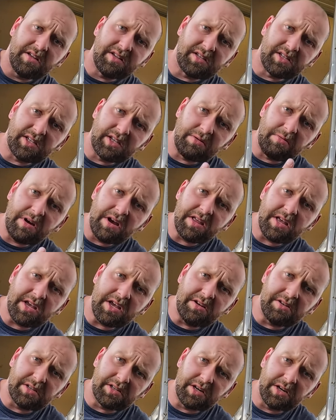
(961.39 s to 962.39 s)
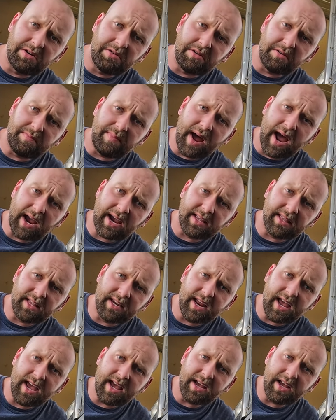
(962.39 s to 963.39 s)
This is the way they used to do it back in
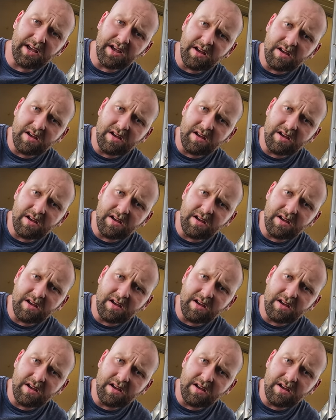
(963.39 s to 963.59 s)
the day.